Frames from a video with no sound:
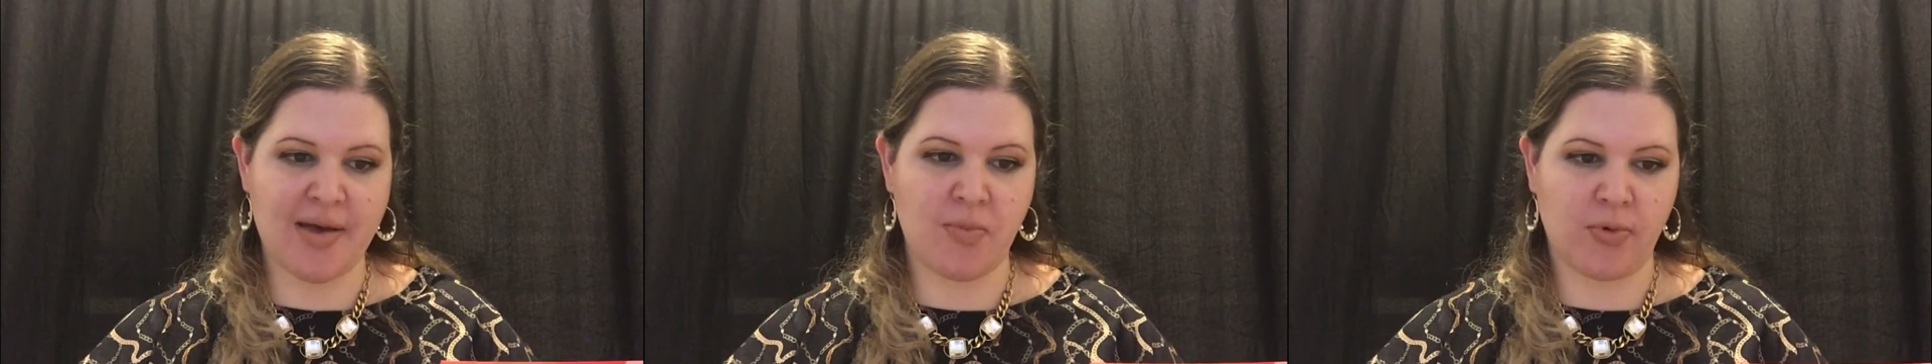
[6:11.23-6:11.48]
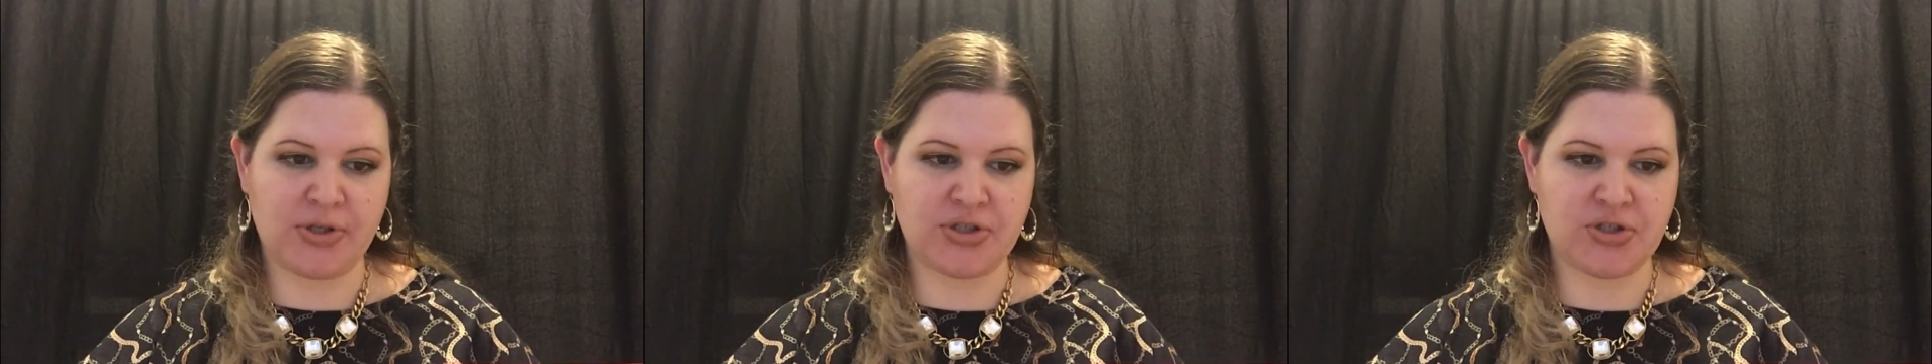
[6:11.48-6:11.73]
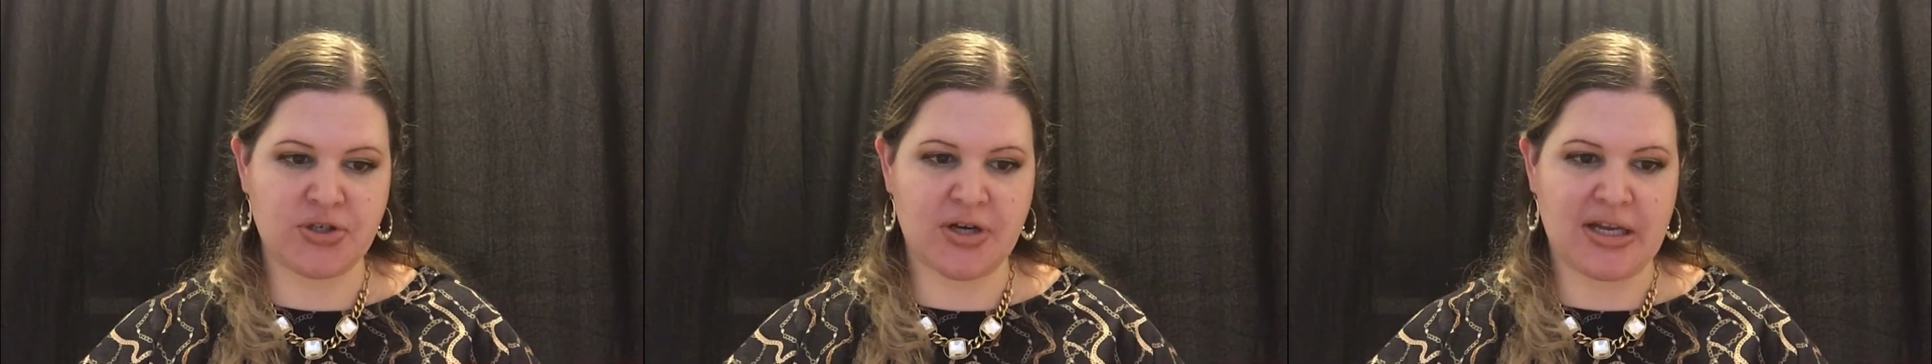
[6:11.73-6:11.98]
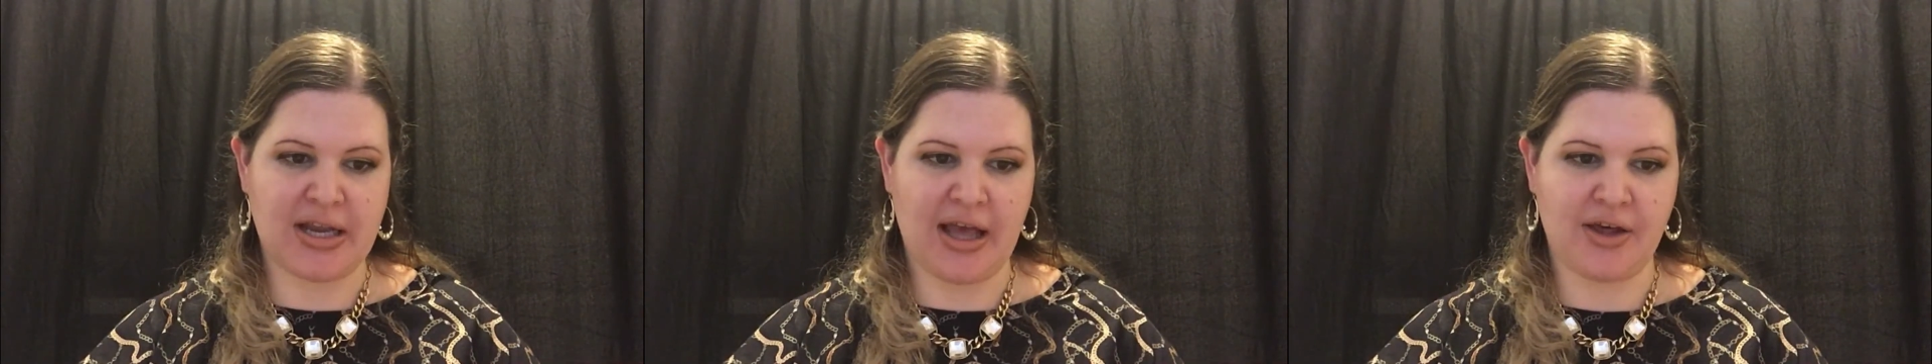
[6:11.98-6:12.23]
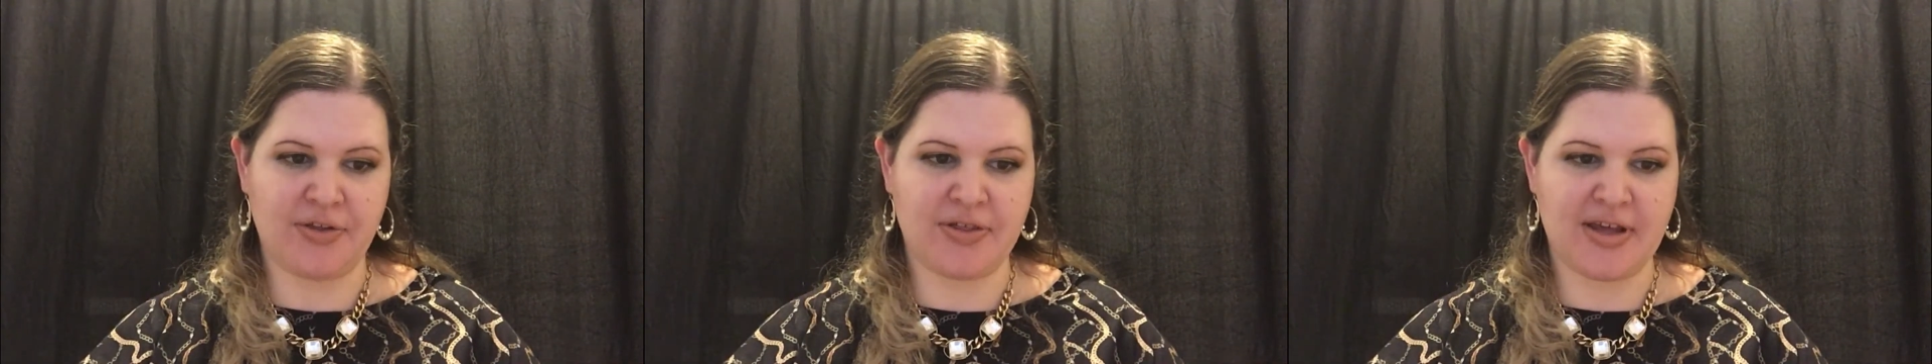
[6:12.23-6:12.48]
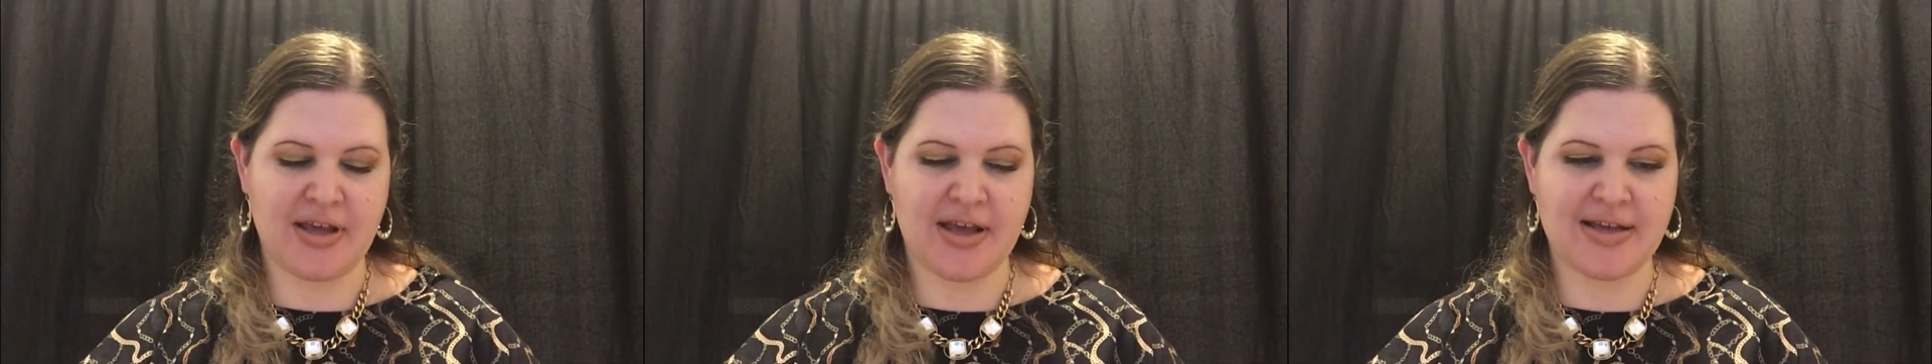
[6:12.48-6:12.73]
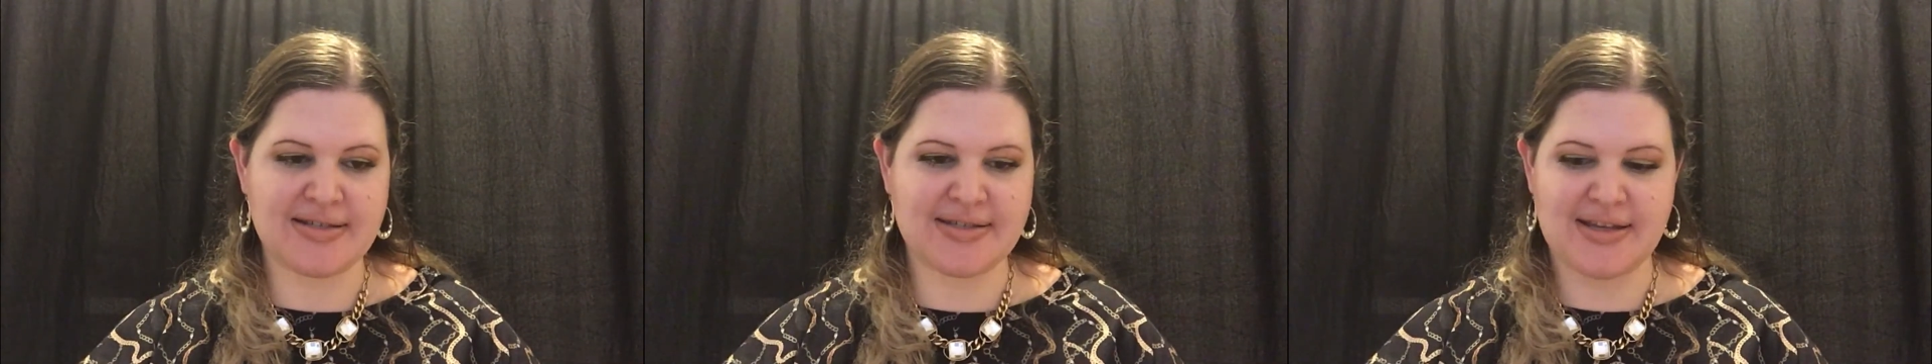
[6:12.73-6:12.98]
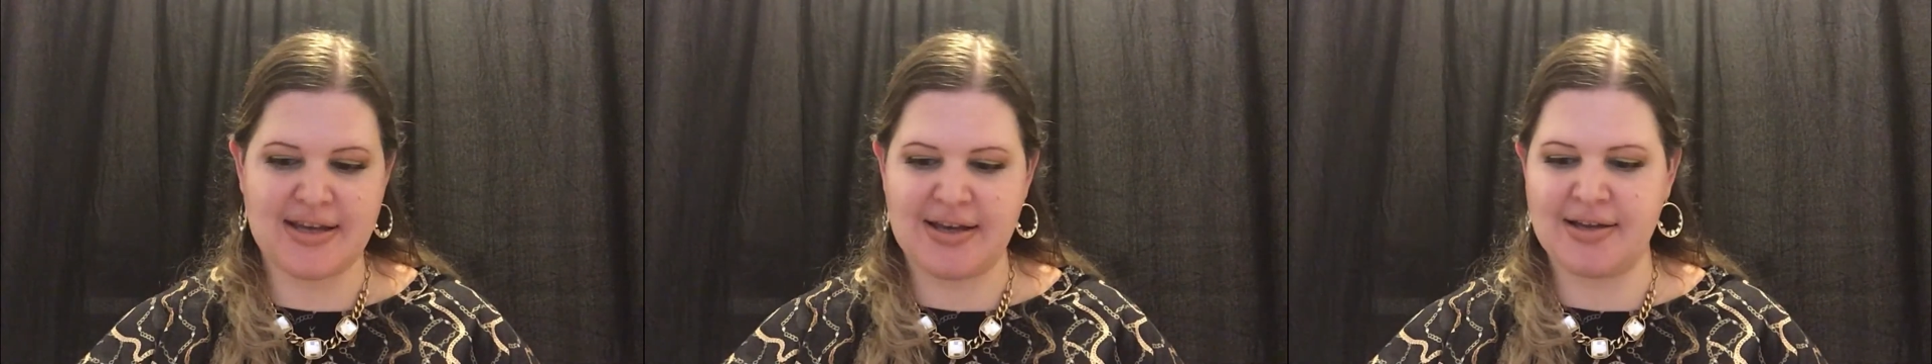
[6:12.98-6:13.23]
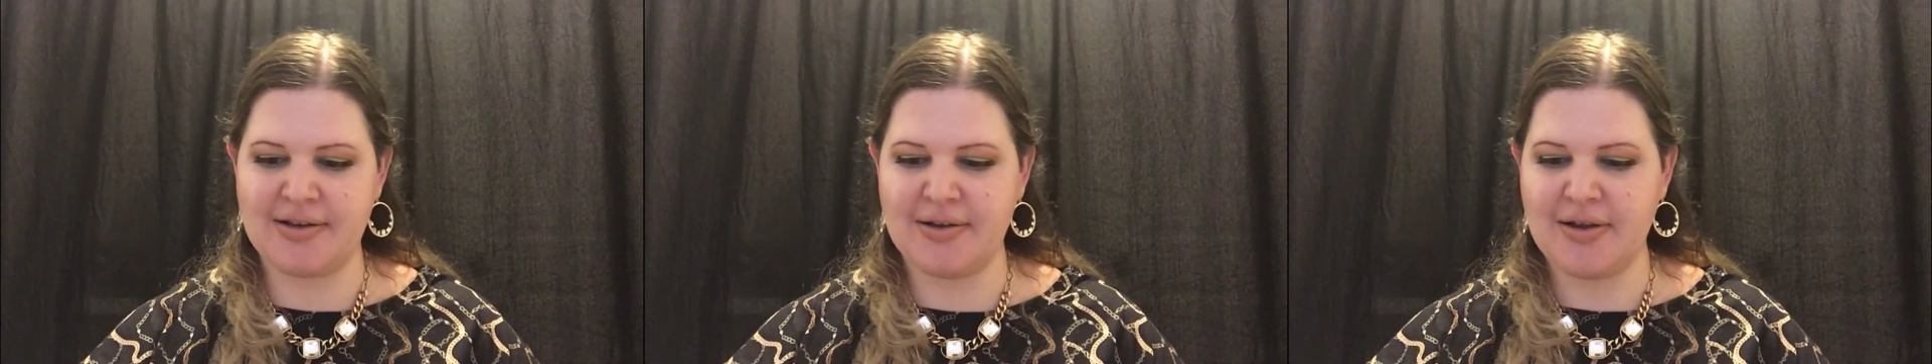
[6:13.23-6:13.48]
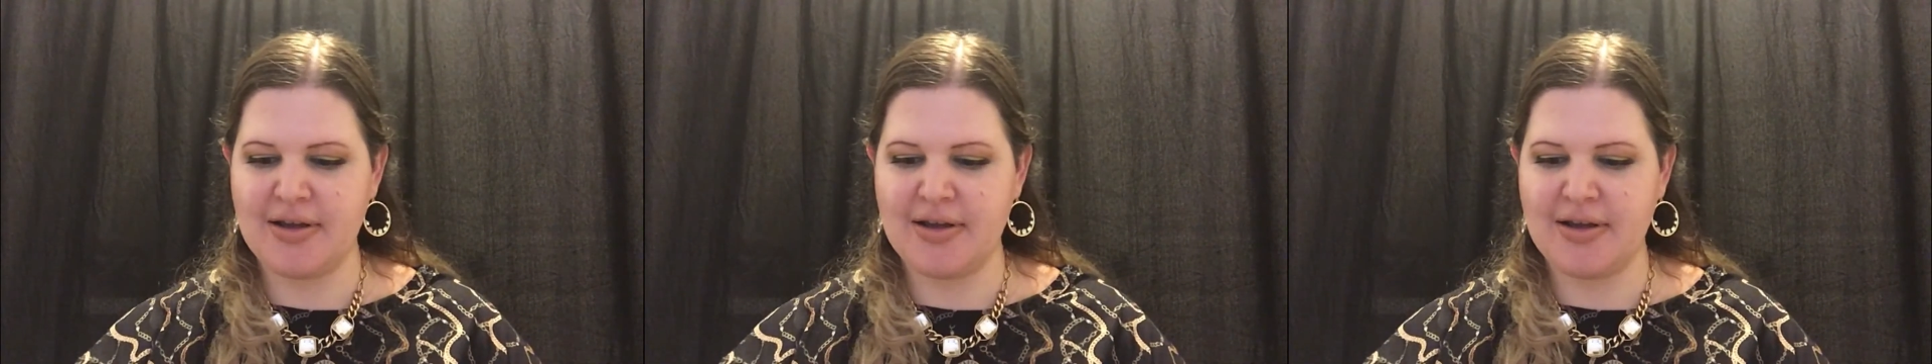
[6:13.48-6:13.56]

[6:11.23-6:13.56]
moisture and healthy skin.